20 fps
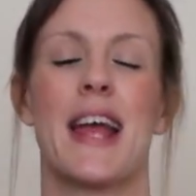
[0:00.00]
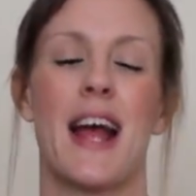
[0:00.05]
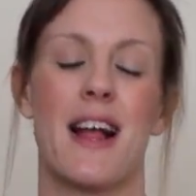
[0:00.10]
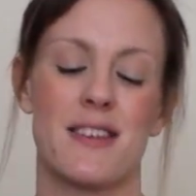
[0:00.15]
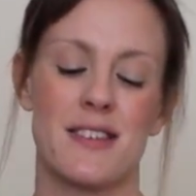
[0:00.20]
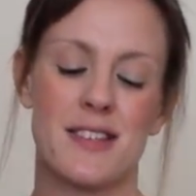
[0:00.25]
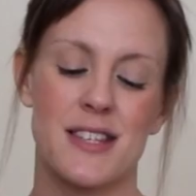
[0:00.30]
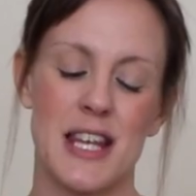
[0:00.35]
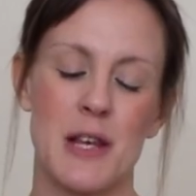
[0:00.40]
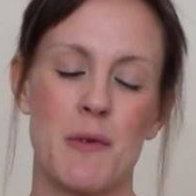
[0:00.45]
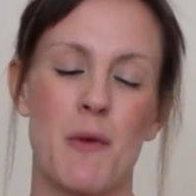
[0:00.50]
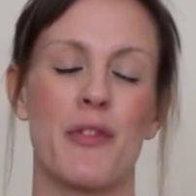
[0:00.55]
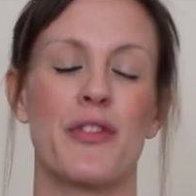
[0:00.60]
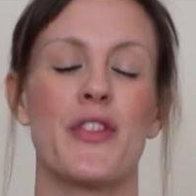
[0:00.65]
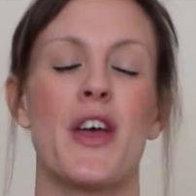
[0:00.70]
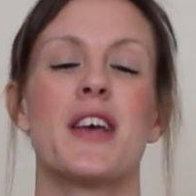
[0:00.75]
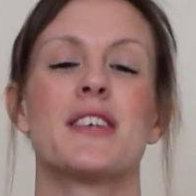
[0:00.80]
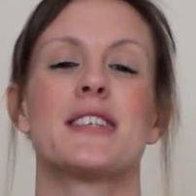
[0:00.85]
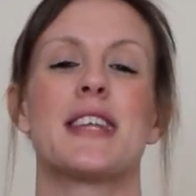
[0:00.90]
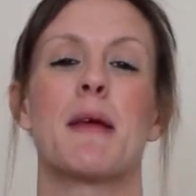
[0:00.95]
I'll see you on
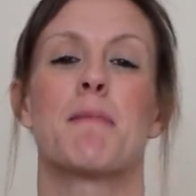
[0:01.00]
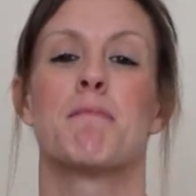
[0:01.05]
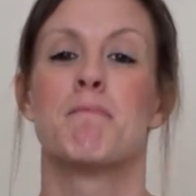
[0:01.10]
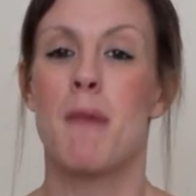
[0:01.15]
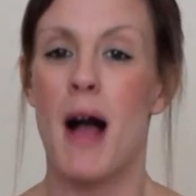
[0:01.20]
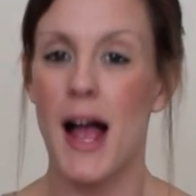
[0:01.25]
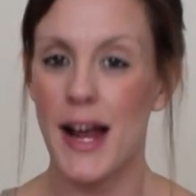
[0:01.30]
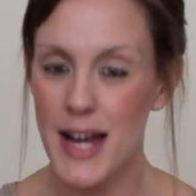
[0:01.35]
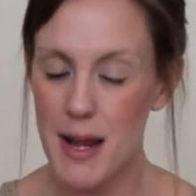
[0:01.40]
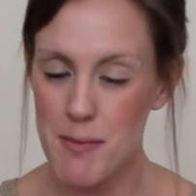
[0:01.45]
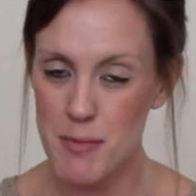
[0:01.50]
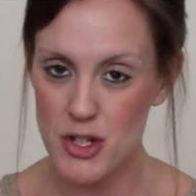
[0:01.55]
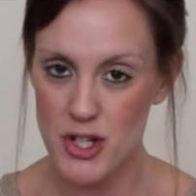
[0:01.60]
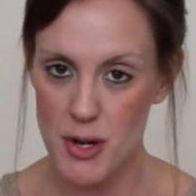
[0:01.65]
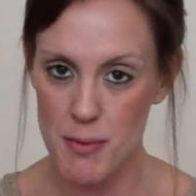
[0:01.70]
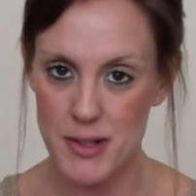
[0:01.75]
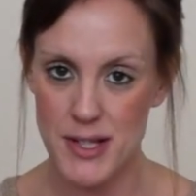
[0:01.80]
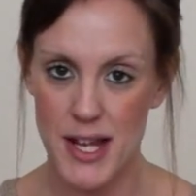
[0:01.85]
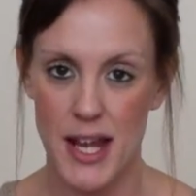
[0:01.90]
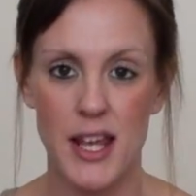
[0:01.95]
Thursday. My name is
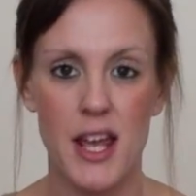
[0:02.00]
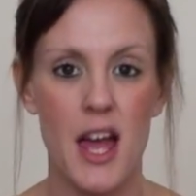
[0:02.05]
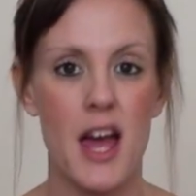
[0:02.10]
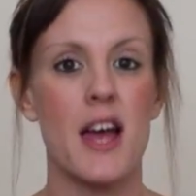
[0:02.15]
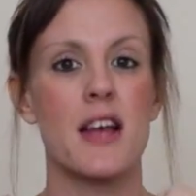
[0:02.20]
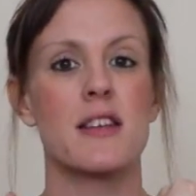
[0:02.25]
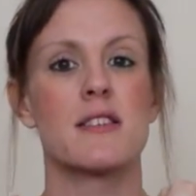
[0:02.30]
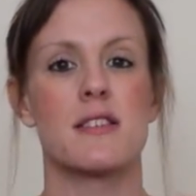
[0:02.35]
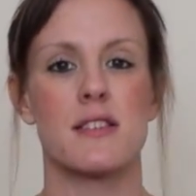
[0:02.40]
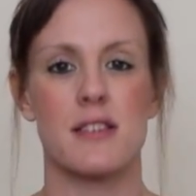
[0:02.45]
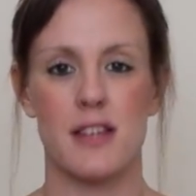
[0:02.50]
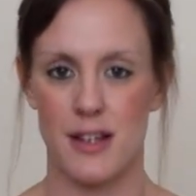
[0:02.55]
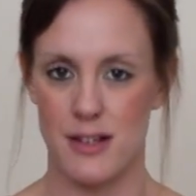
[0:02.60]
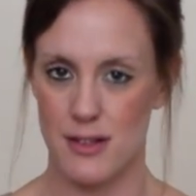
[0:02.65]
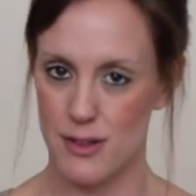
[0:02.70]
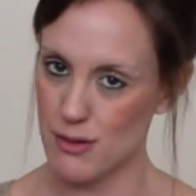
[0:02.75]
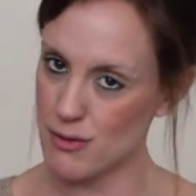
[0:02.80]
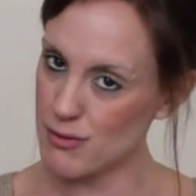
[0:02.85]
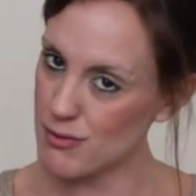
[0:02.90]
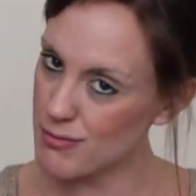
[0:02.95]
Gemma. Take care. See you
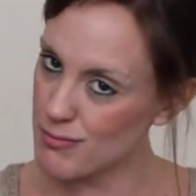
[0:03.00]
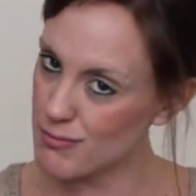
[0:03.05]
soon.